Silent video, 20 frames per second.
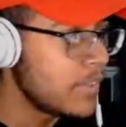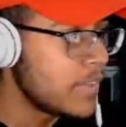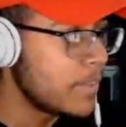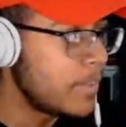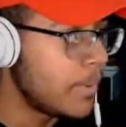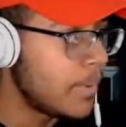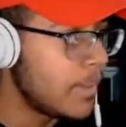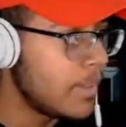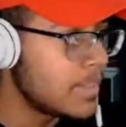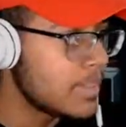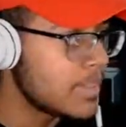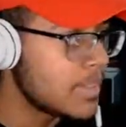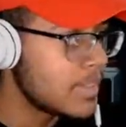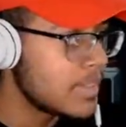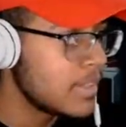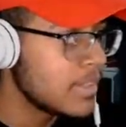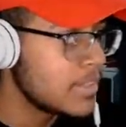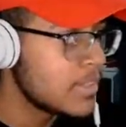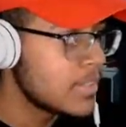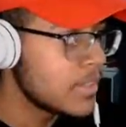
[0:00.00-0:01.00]
points,
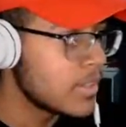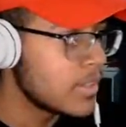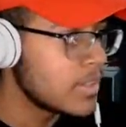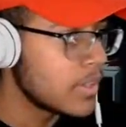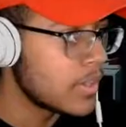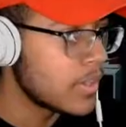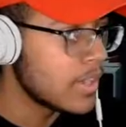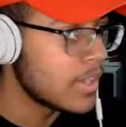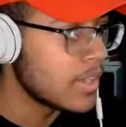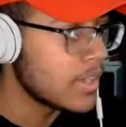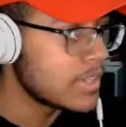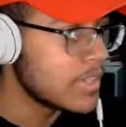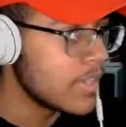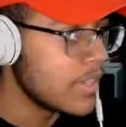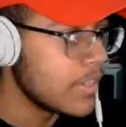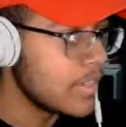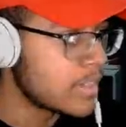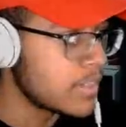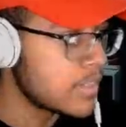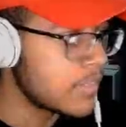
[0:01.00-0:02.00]
so let's go get
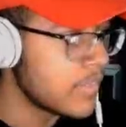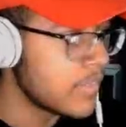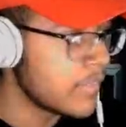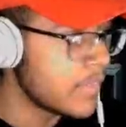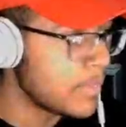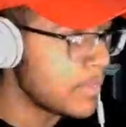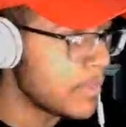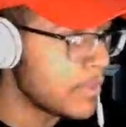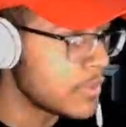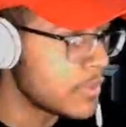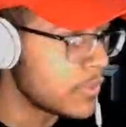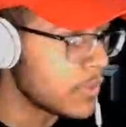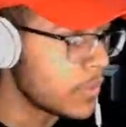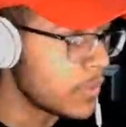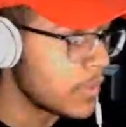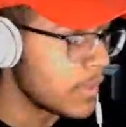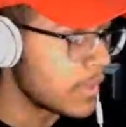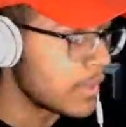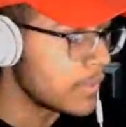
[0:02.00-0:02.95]
750 points real quick.